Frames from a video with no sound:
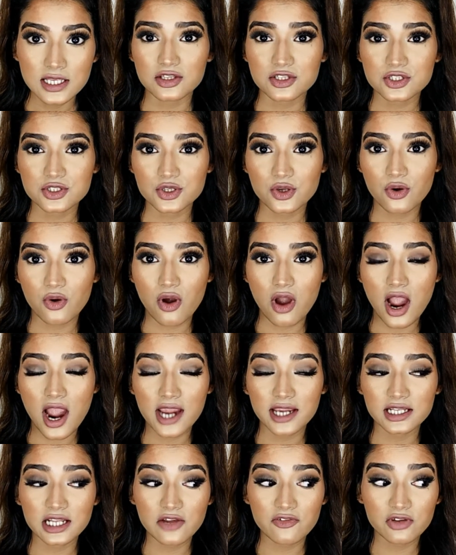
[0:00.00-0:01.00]
So
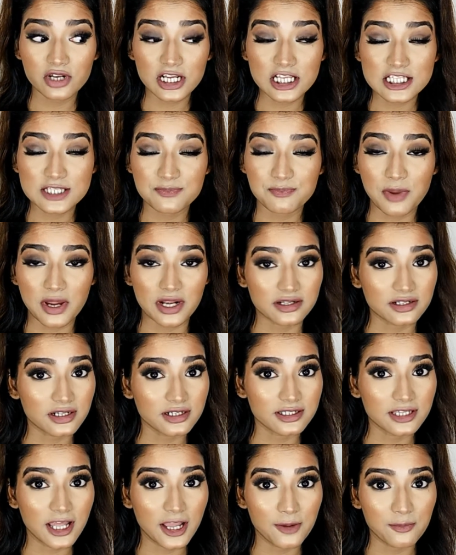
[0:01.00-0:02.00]
I never
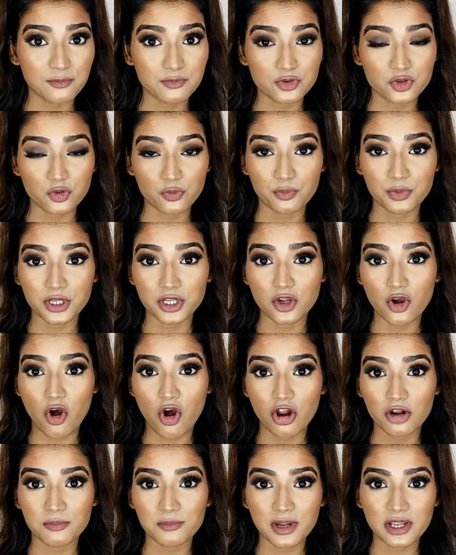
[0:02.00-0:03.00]
expected them to be
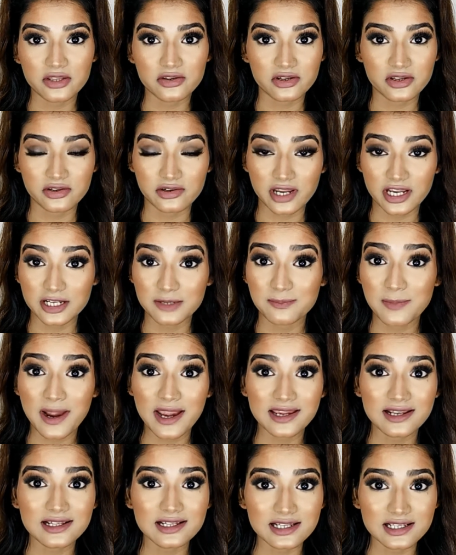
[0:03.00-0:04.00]
on my regret
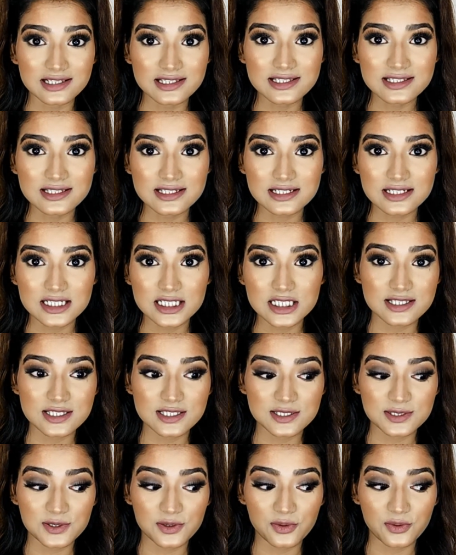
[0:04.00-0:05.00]
buying list.
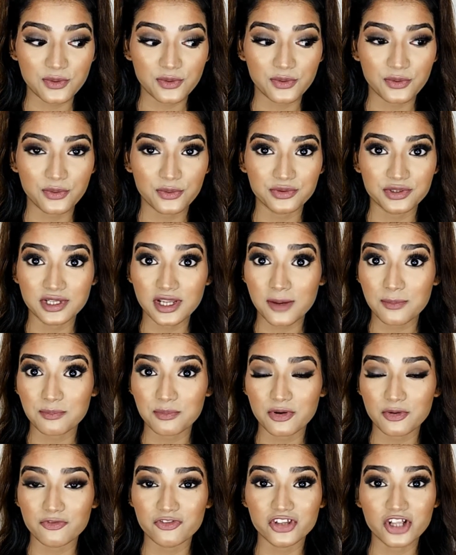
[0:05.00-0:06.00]
So yep,
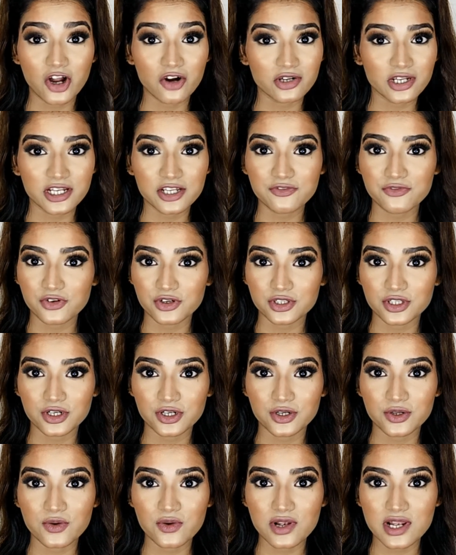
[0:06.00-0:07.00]
without any
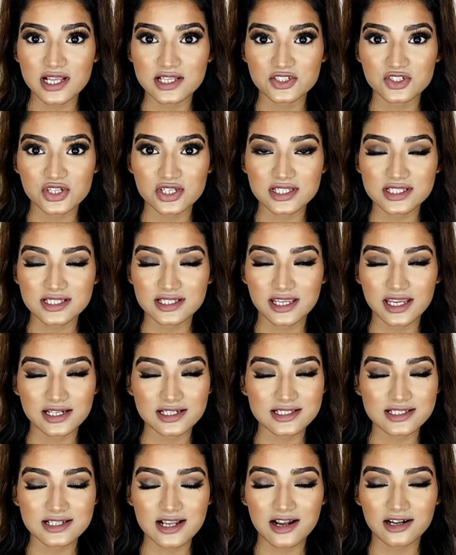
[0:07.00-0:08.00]
further ado, let's just
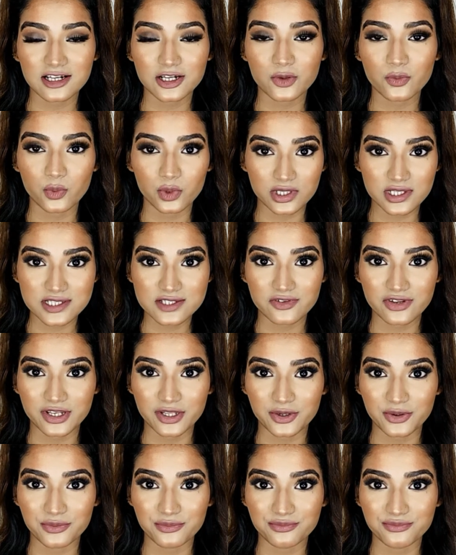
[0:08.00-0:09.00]
get started with this video.